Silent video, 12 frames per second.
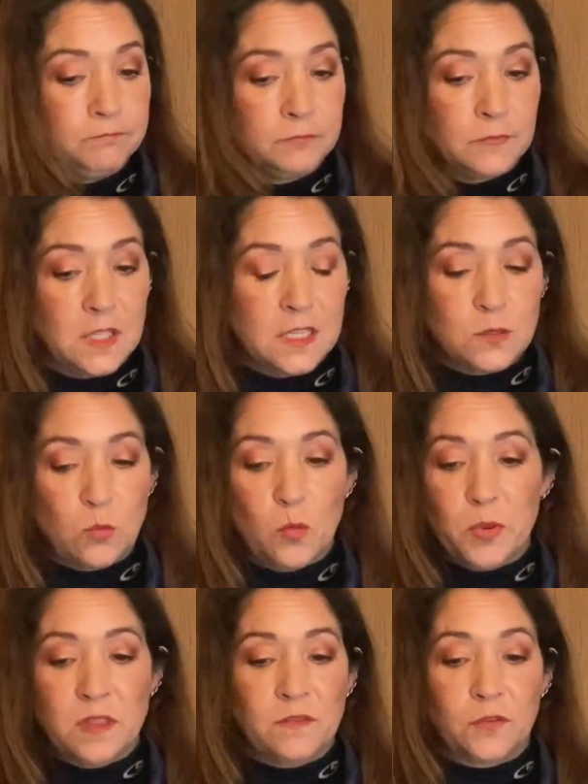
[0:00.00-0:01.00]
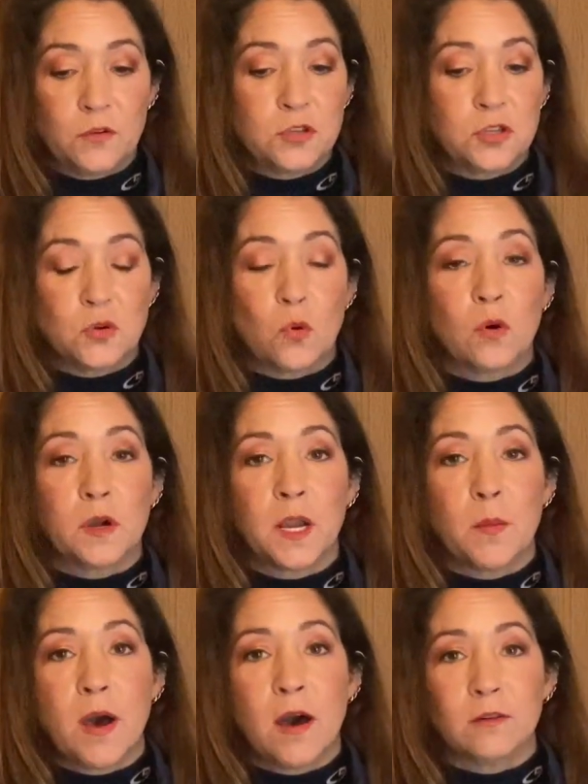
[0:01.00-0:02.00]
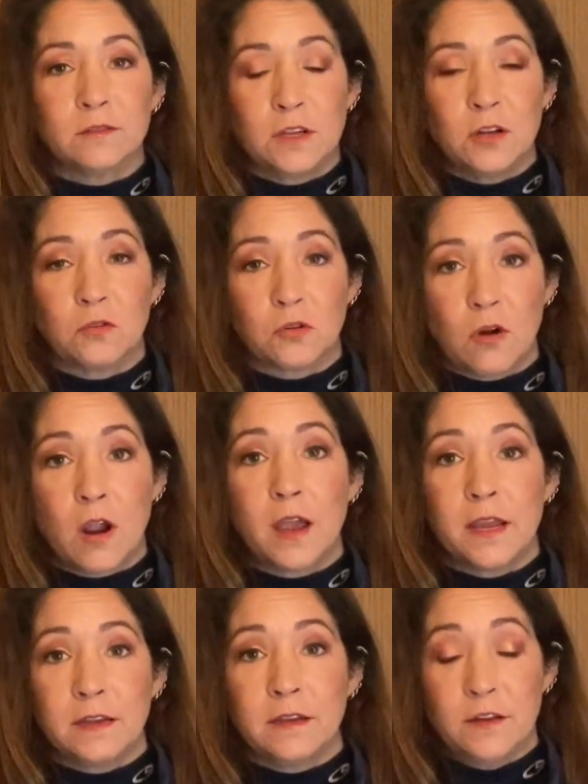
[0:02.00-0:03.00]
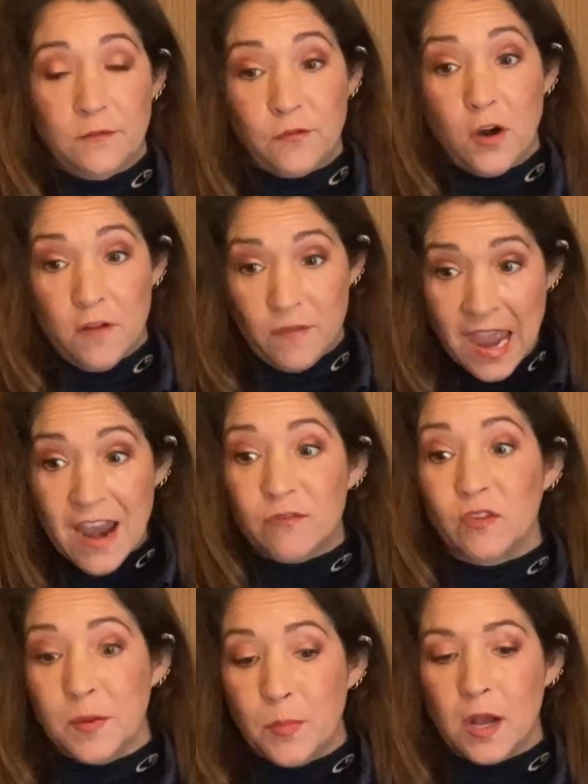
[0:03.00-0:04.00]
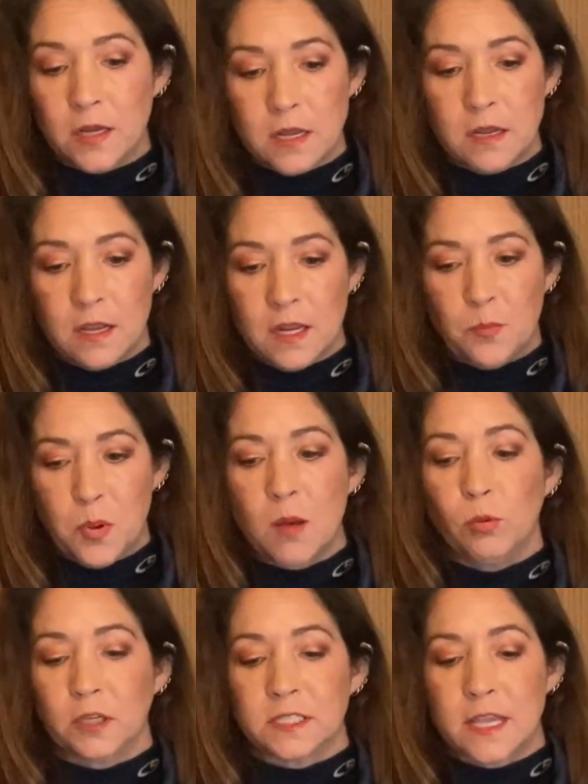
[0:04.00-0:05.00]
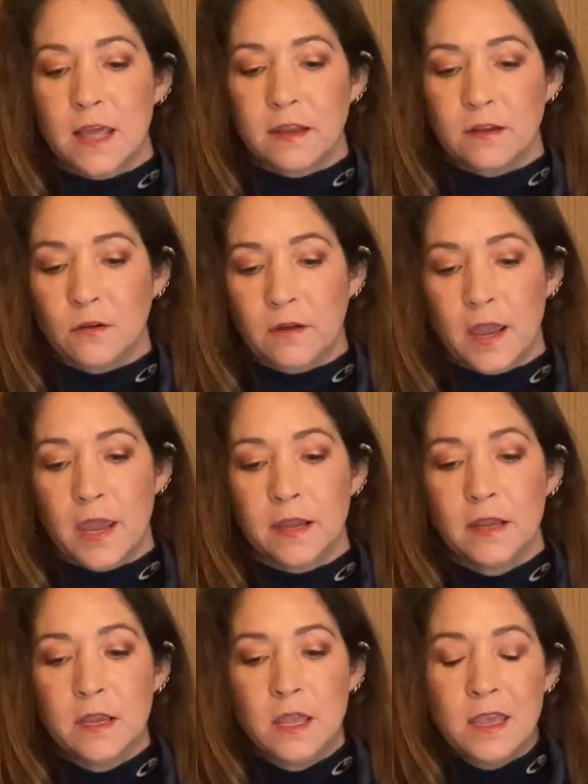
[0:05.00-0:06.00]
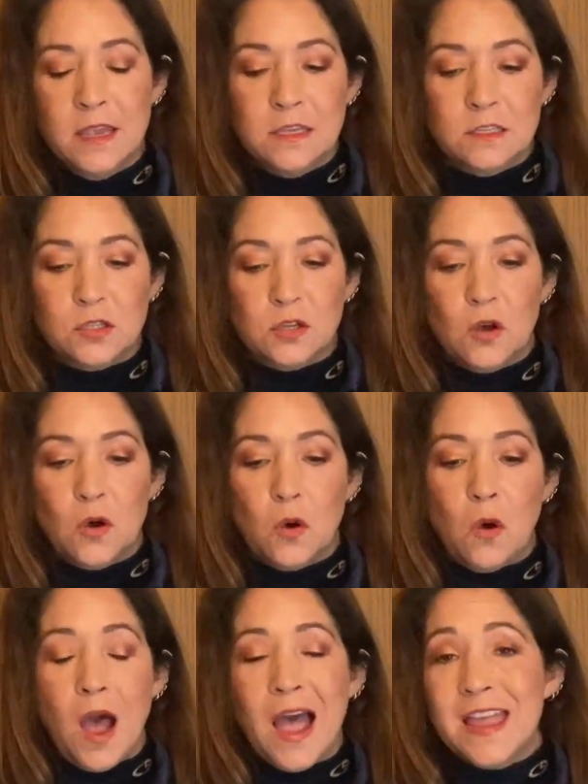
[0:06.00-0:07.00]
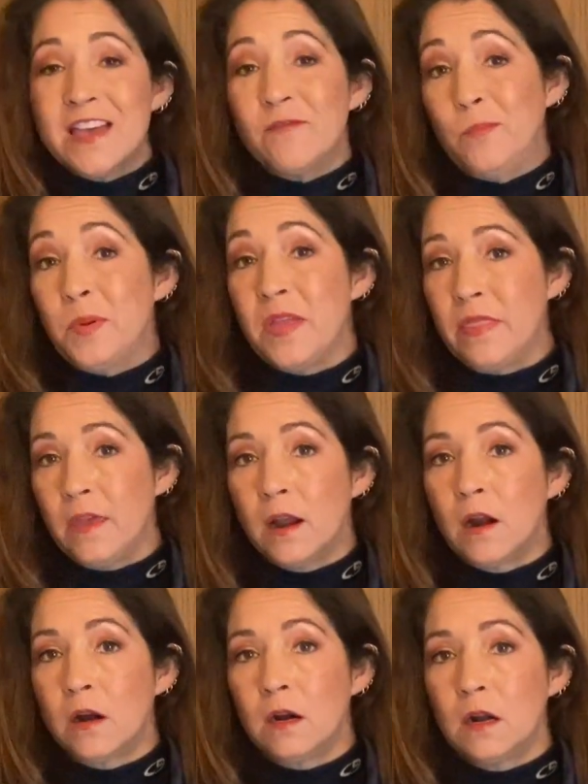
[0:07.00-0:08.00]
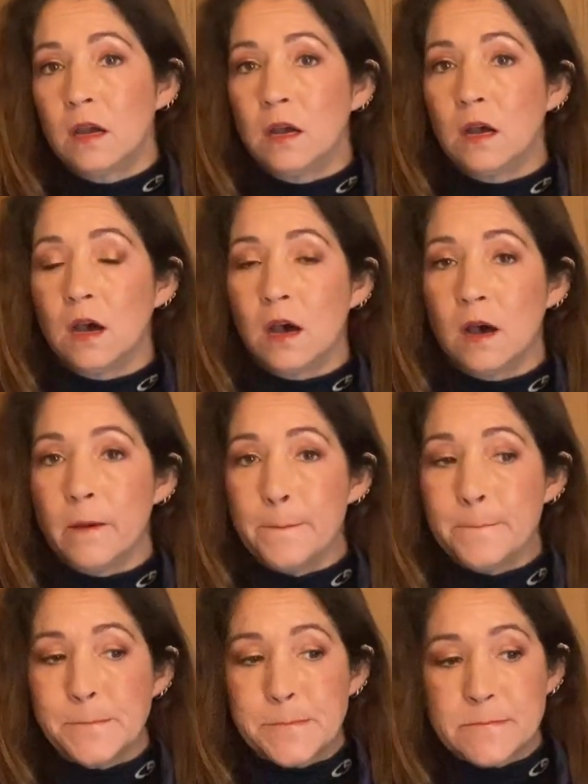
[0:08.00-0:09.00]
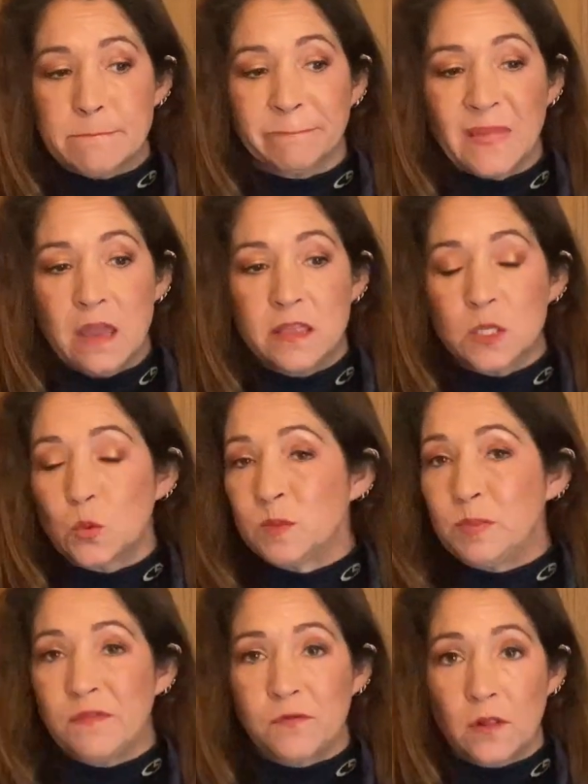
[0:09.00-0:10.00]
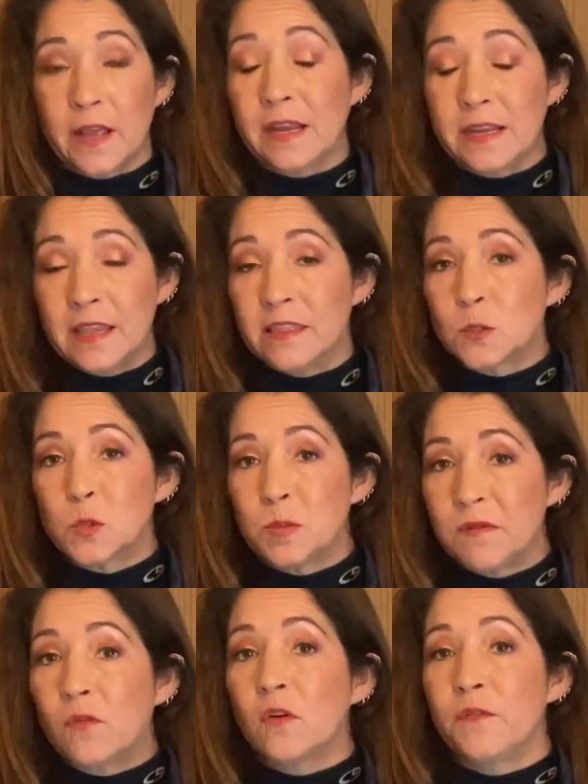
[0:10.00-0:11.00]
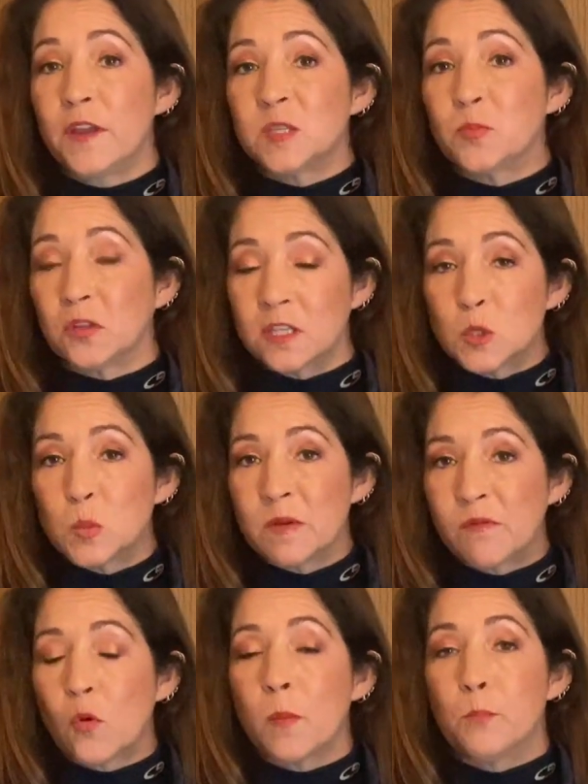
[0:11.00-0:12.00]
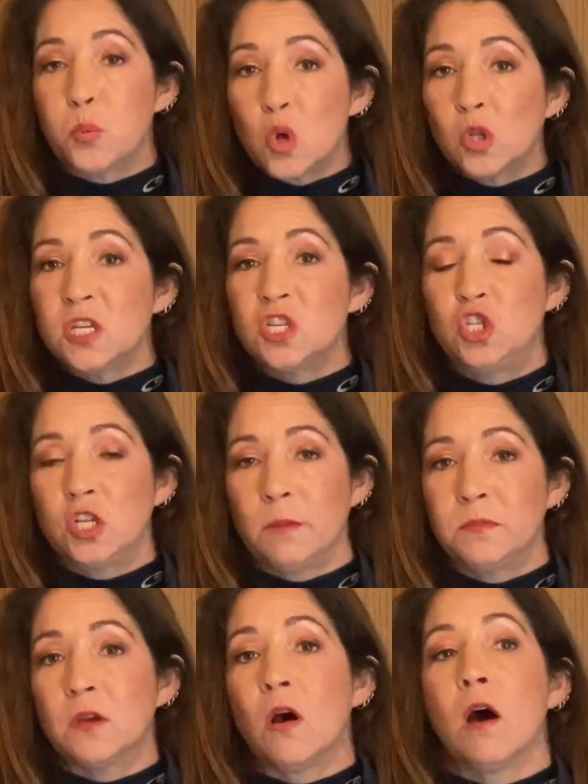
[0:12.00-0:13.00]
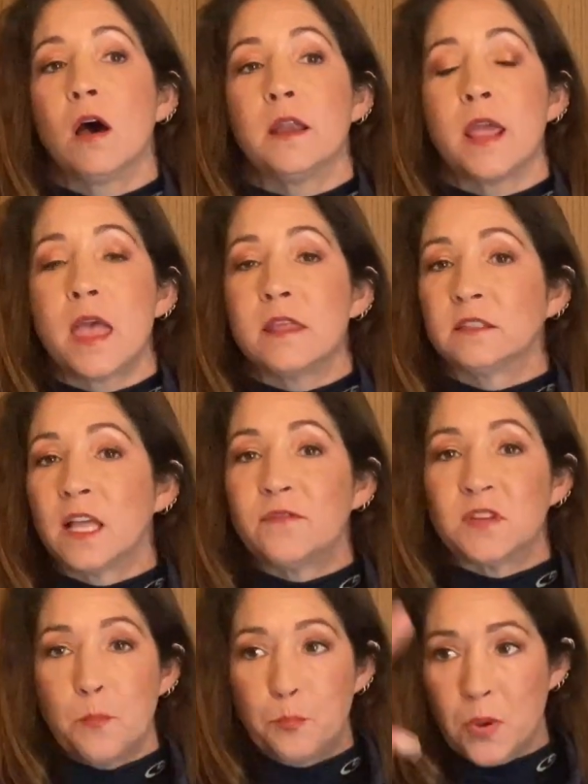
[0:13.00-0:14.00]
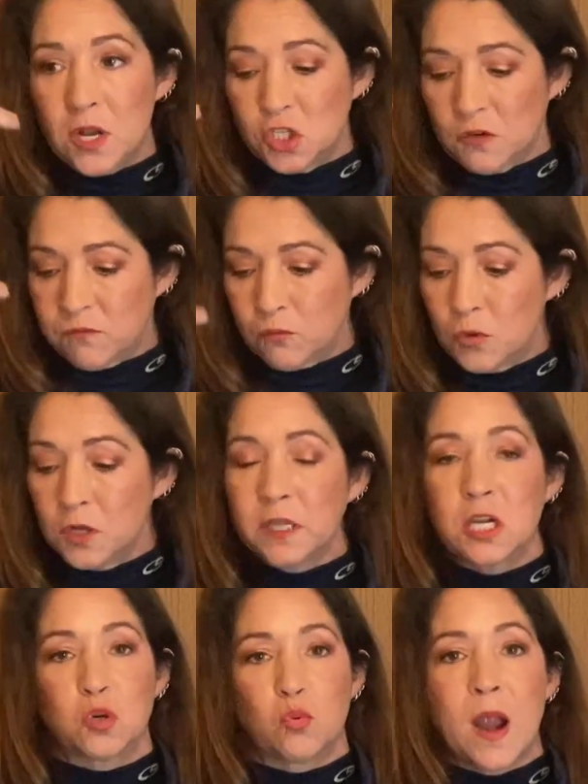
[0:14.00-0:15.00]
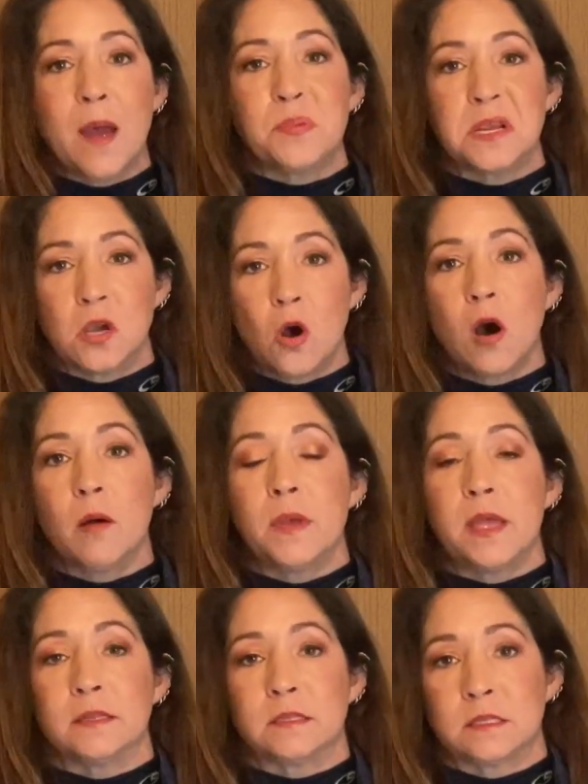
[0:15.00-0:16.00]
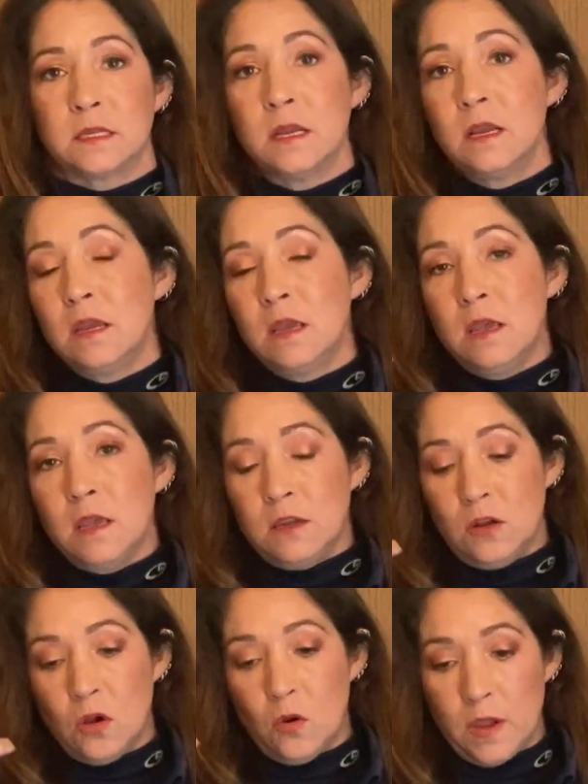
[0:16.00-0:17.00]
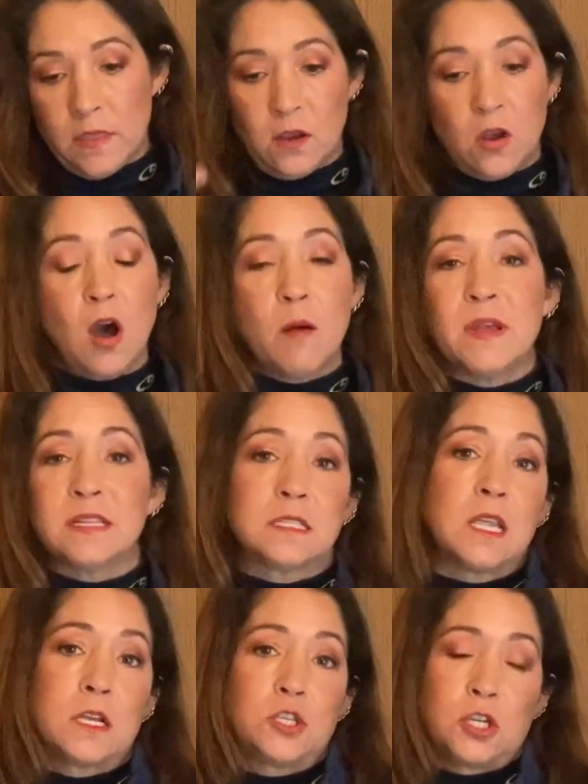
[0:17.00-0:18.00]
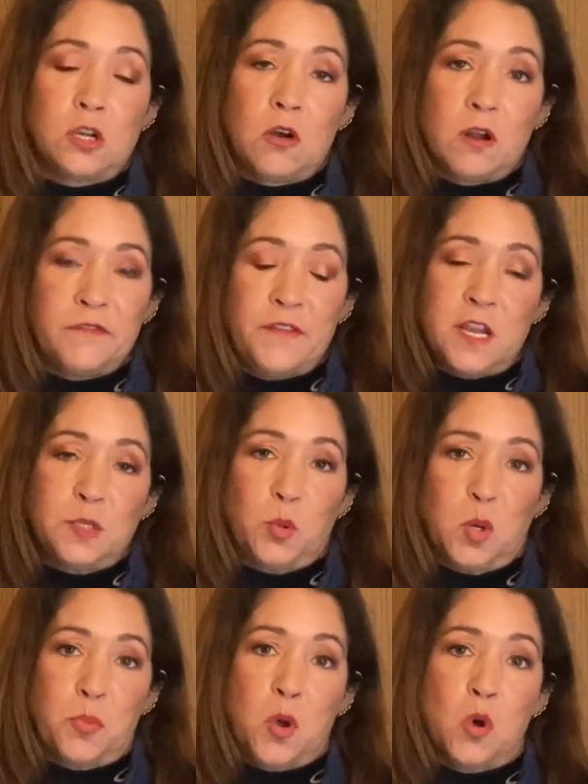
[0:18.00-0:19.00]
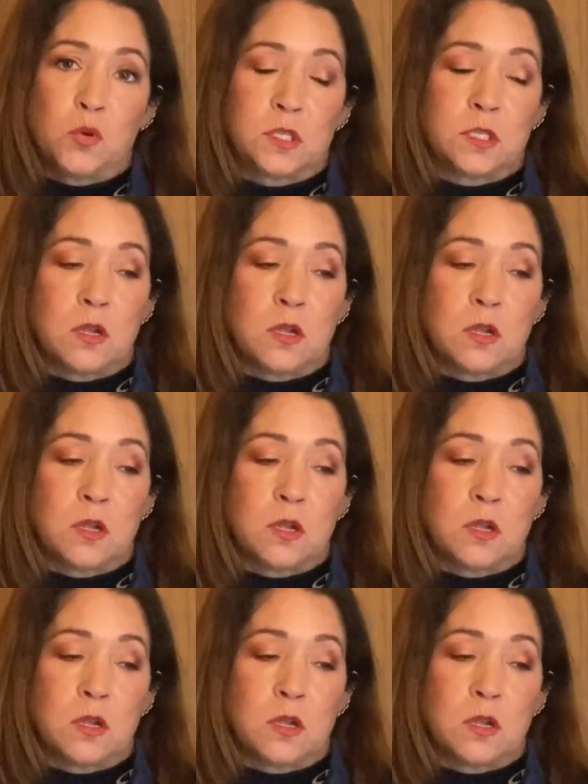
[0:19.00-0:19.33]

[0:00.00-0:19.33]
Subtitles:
This won't be the first story about, crying in front of everybody in a public setting, okay? So I have been there. This was before, this was before Facebook. This was before bullies jumped on and left a bunch of really crappy comments, in the comment section on a Facebook post,